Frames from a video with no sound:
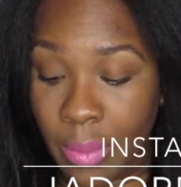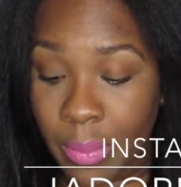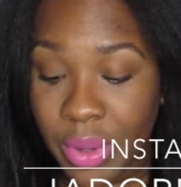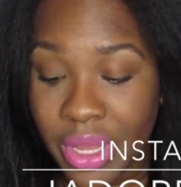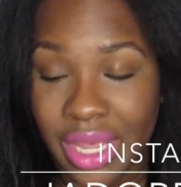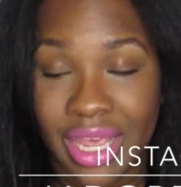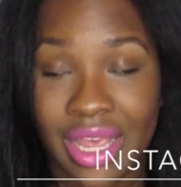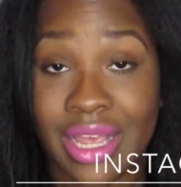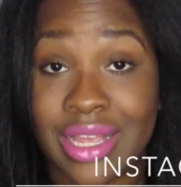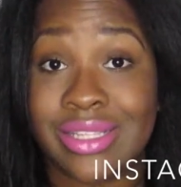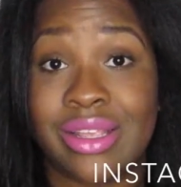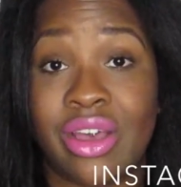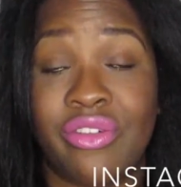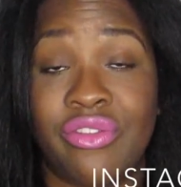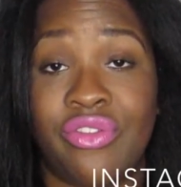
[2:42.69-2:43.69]
But it is
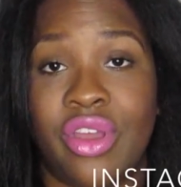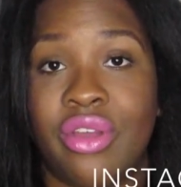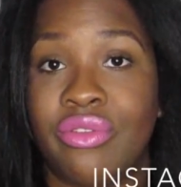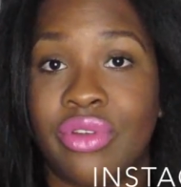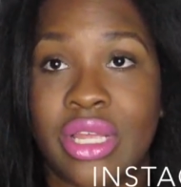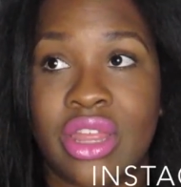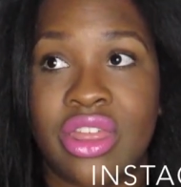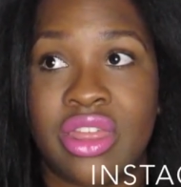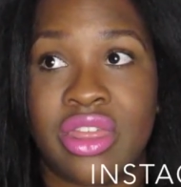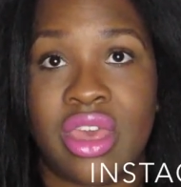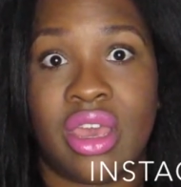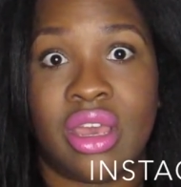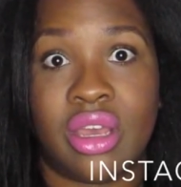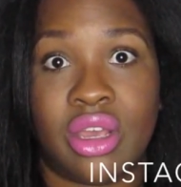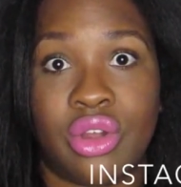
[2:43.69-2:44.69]
a very
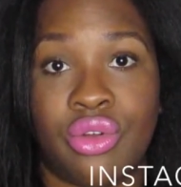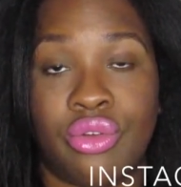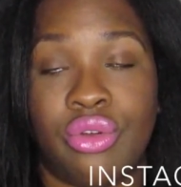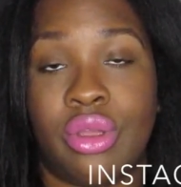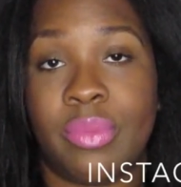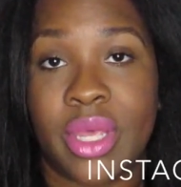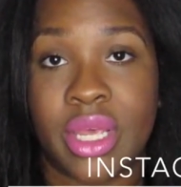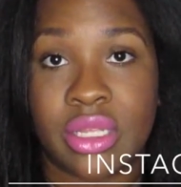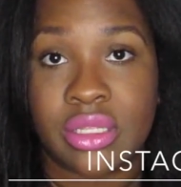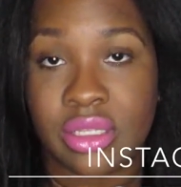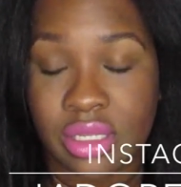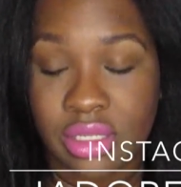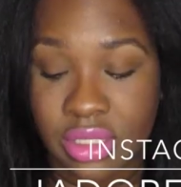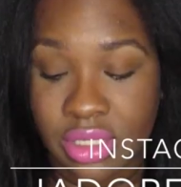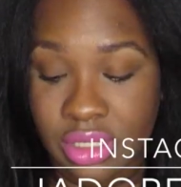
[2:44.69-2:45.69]
thick, creamy
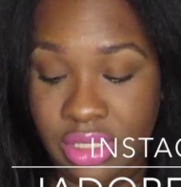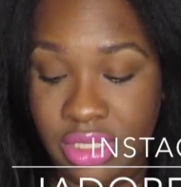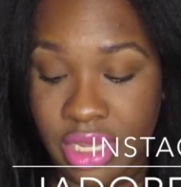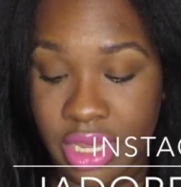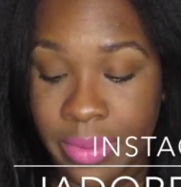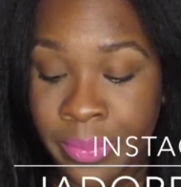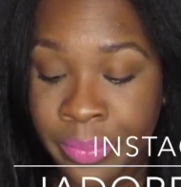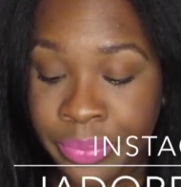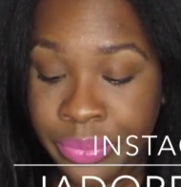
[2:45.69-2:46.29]
consistency.